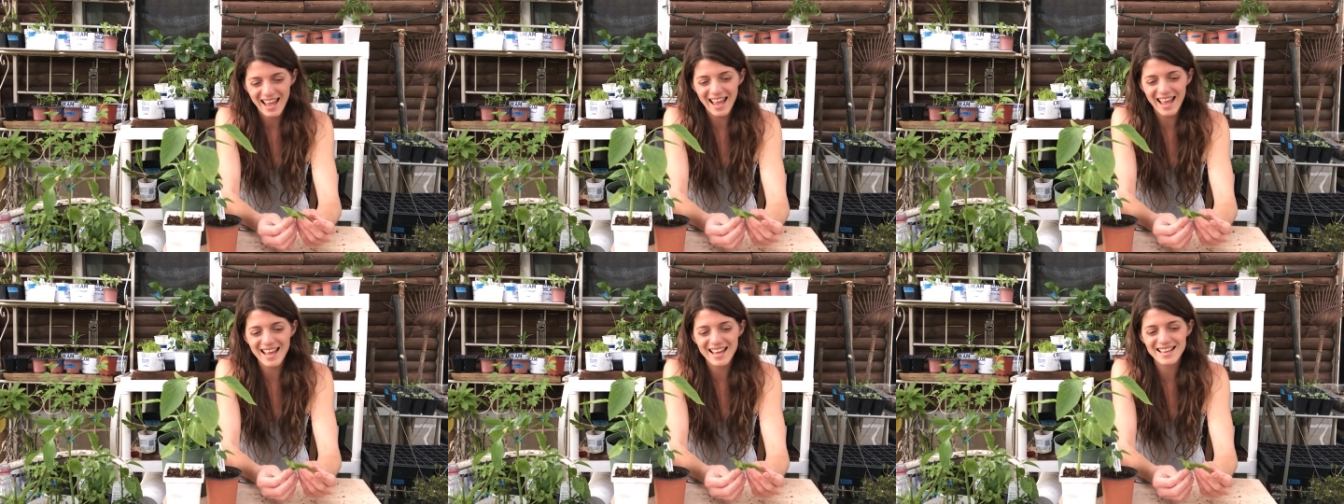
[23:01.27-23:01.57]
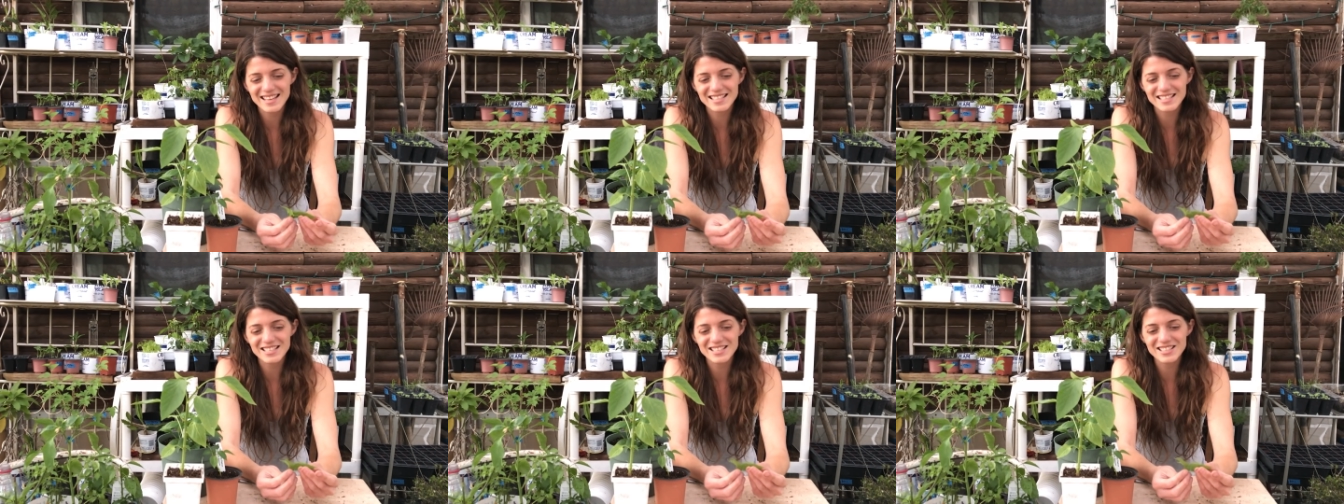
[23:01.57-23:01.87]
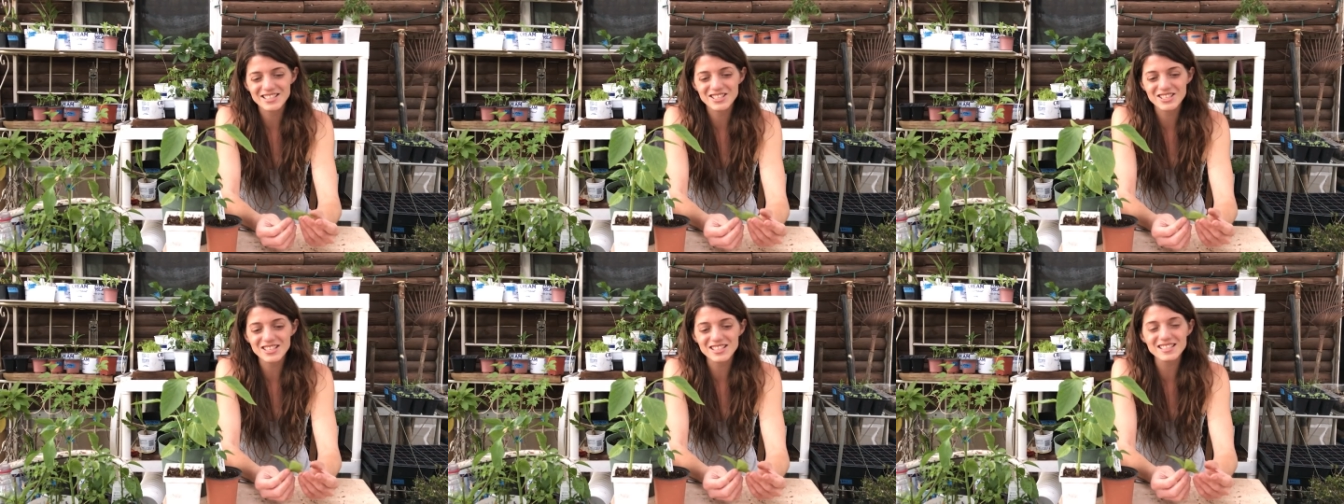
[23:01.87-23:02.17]
and
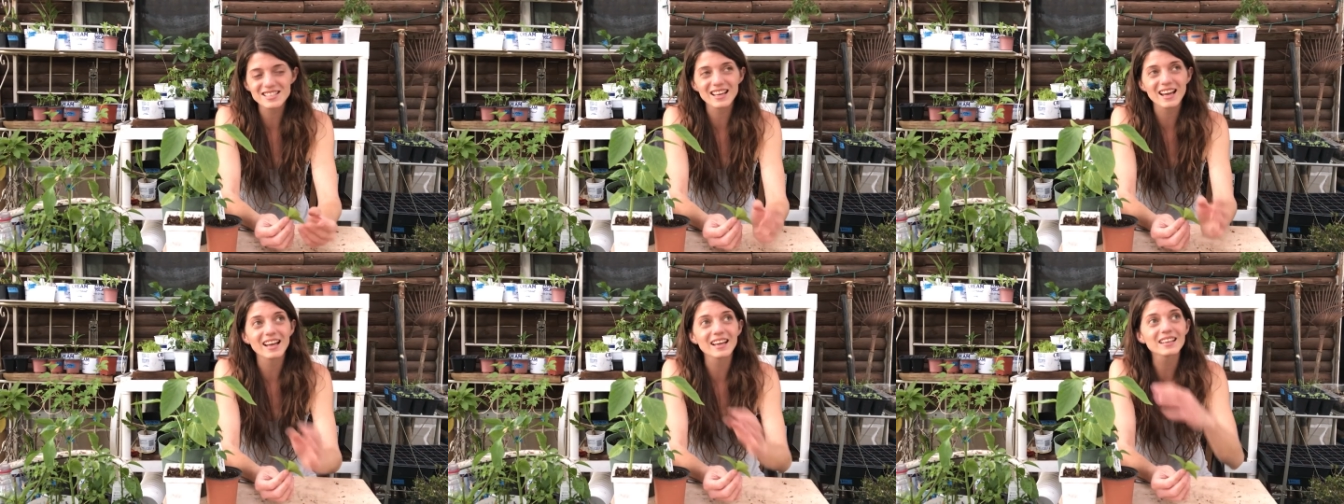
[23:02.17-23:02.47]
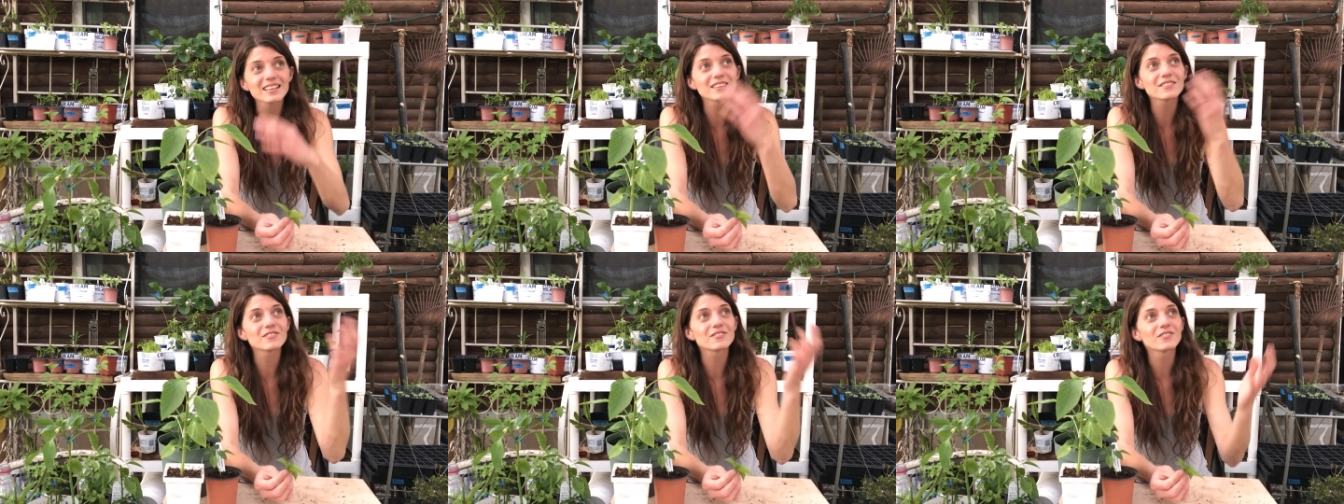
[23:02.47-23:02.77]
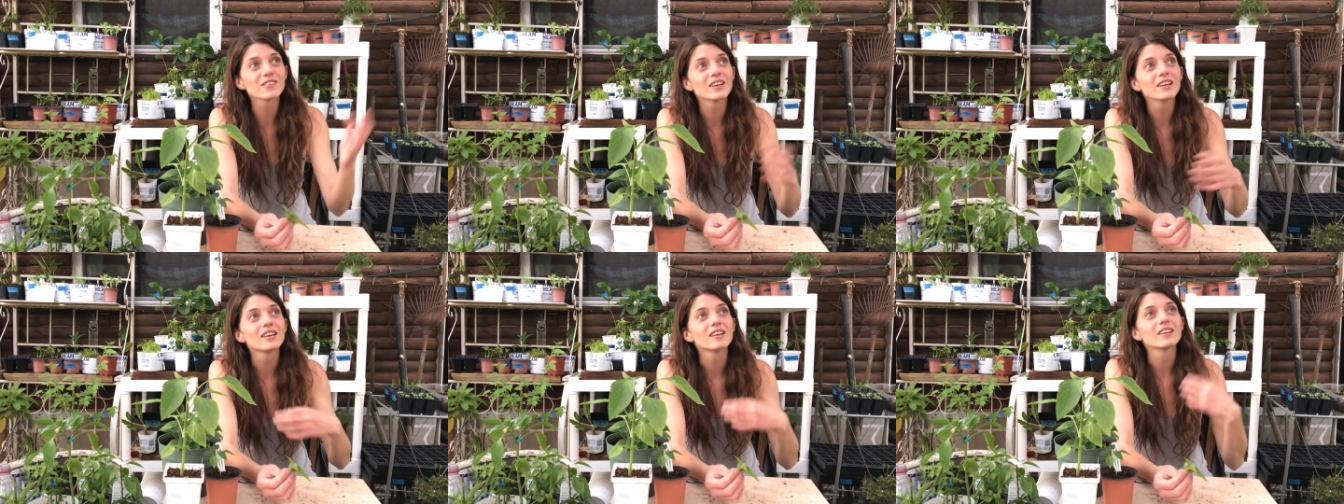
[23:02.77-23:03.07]
just kind of,
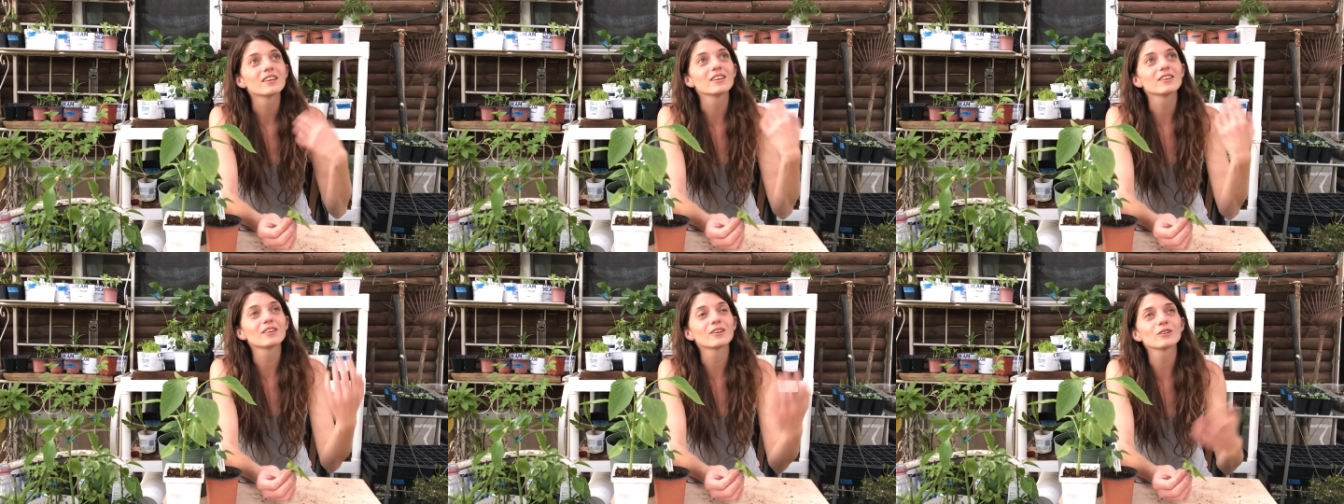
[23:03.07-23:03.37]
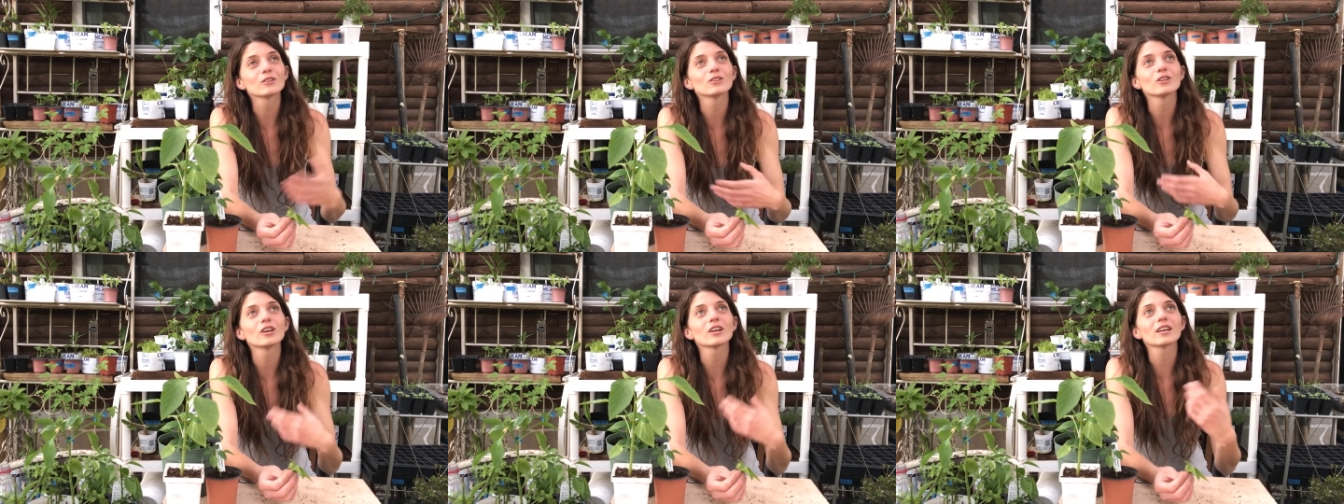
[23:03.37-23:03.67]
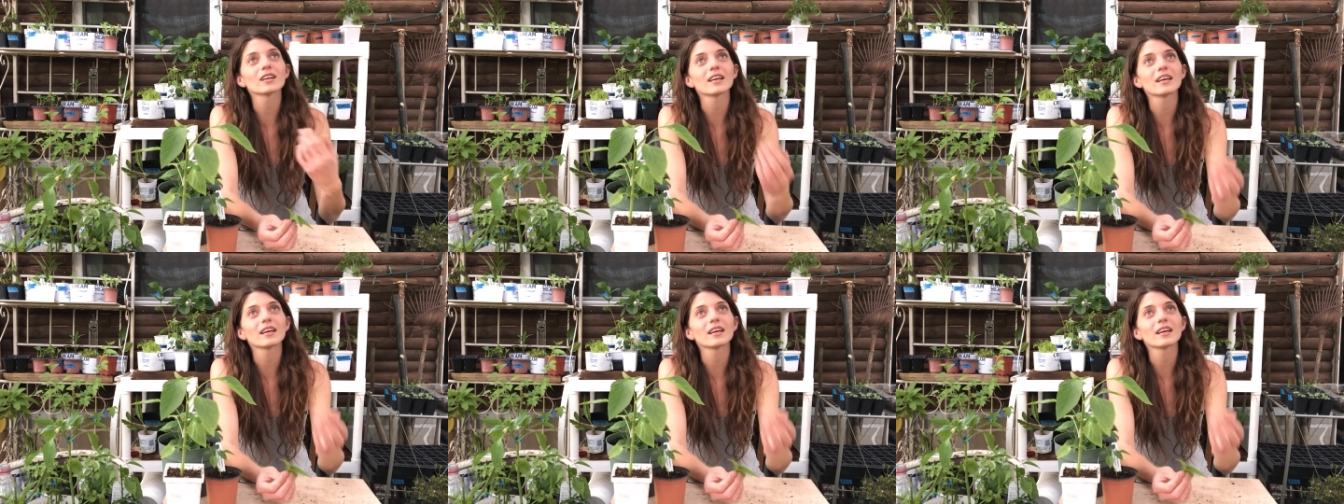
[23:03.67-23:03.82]
you know, look